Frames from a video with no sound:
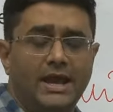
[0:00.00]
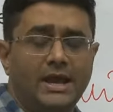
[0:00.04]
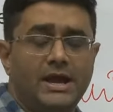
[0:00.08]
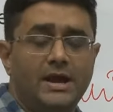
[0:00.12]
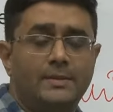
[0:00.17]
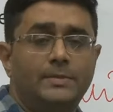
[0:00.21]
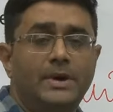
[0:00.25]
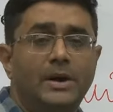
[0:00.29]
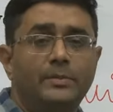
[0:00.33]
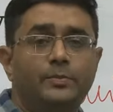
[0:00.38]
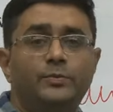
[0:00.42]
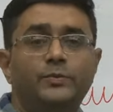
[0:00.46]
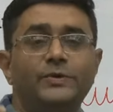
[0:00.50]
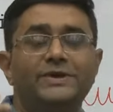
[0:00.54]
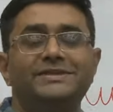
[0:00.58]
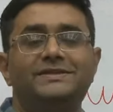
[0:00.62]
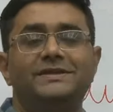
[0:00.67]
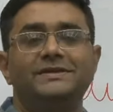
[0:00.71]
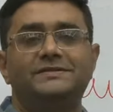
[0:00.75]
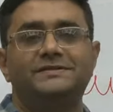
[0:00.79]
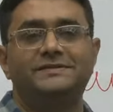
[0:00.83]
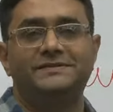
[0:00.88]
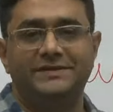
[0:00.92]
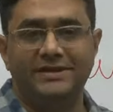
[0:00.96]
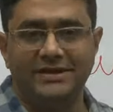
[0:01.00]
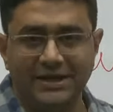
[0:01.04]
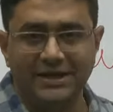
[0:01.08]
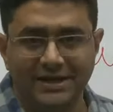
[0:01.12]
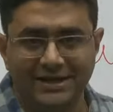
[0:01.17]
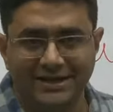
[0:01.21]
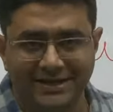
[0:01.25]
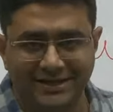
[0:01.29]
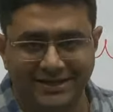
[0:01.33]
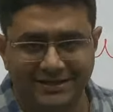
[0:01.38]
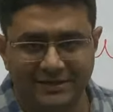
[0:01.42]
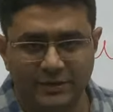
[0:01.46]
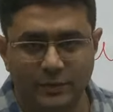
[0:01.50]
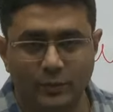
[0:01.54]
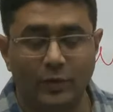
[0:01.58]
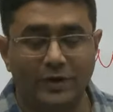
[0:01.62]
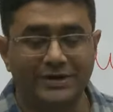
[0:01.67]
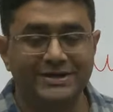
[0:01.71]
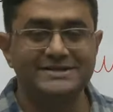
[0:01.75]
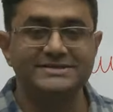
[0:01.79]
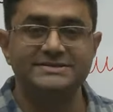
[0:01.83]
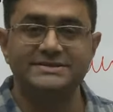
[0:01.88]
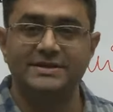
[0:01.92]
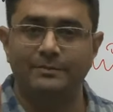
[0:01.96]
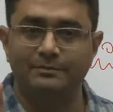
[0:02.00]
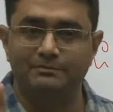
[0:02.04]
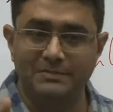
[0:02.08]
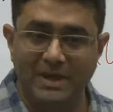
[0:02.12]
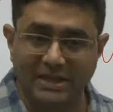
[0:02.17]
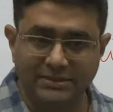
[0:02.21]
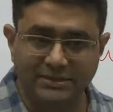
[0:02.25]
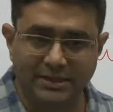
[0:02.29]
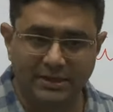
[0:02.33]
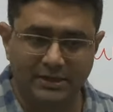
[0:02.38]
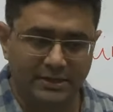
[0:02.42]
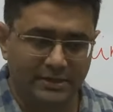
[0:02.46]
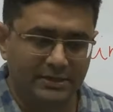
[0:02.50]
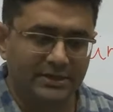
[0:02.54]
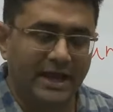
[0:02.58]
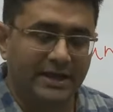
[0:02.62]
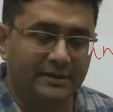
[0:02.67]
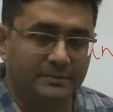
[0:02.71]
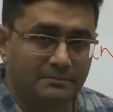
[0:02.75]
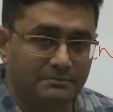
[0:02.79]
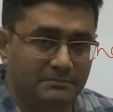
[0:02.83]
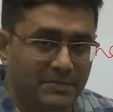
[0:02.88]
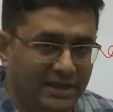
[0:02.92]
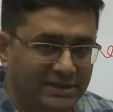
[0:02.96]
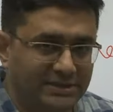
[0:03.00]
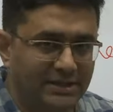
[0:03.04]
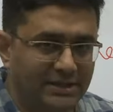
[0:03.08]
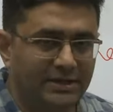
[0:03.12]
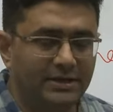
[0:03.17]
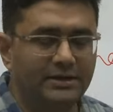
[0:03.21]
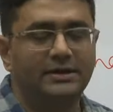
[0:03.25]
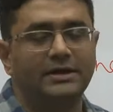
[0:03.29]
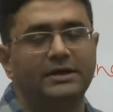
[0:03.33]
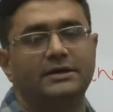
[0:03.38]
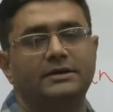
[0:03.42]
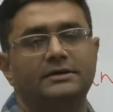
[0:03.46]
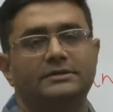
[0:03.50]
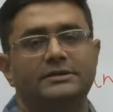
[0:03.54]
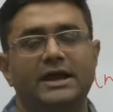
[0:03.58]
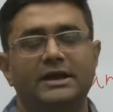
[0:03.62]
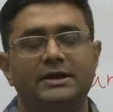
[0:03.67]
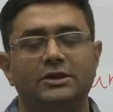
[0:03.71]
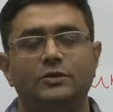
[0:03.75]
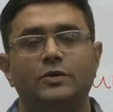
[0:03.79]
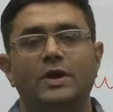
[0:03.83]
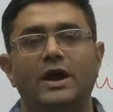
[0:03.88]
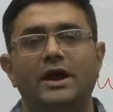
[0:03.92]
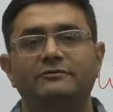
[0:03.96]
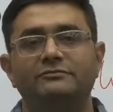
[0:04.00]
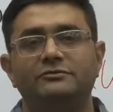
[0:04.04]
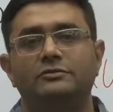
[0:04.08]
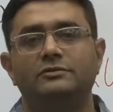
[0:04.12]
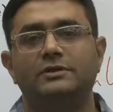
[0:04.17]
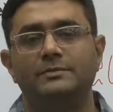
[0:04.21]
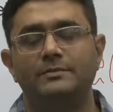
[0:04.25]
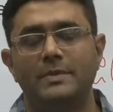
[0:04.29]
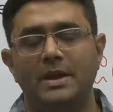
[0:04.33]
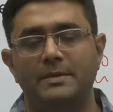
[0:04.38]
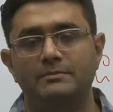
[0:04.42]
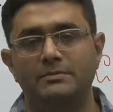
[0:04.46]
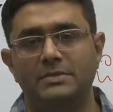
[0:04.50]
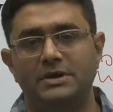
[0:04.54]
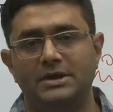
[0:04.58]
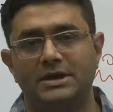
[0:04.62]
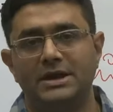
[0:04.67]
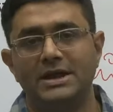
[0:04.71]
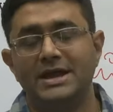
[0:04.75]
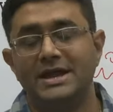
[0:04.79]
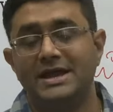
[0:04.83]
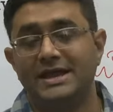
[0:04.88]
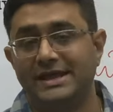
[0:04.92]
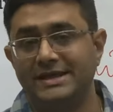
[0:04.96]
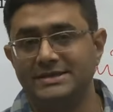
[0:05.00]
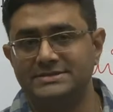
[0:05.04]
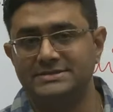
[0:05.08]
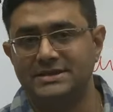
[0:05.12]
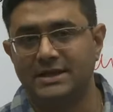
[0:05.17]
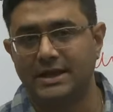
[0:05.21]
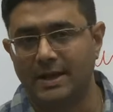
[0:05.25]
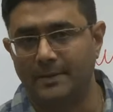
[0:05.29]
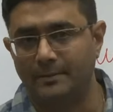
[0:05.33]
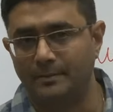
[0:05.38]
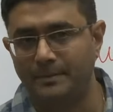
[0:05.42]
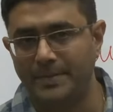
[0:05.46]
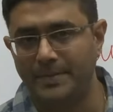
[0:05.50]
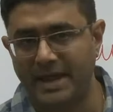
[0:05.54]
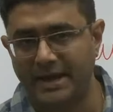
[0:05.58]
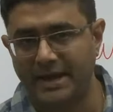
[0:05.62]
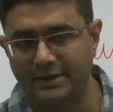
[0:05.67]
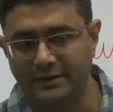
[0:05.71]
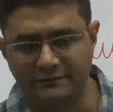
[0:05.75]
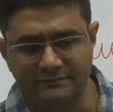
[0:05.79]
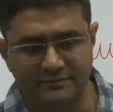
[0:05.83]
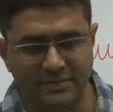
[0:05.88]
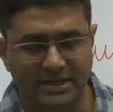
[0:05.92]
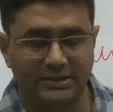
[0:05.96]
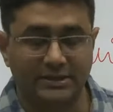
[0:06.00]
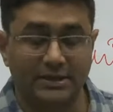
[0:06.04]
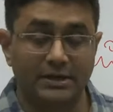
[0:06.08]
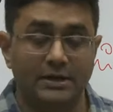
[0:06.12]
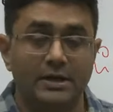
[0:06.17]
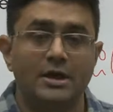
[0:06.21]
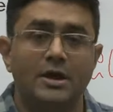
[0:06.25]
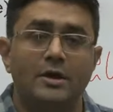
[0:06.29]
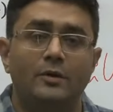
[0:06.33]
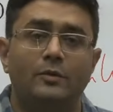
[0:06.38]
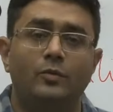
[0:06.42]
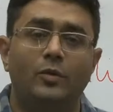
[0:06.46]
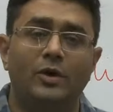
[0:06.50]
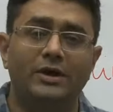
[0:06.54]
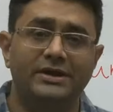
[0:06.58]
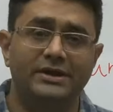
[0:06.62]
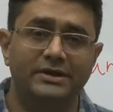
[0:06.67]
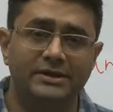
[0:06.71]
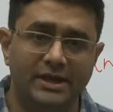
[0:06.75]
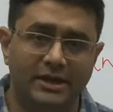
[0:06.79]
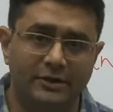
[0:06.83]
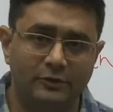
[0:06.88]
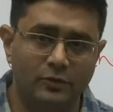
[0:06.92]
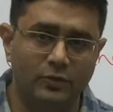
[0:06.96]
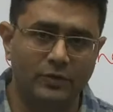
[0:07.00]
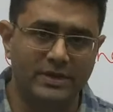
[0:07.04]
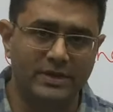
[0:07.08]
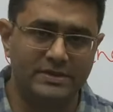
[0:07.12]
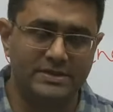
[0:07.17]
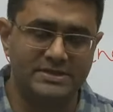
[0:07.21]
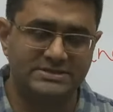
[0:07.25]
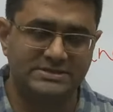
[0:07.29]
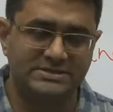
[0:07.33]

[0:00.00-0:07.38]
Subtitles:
come up with this theory? What is the method? That method that you have to remember is comparative method. What did they do in this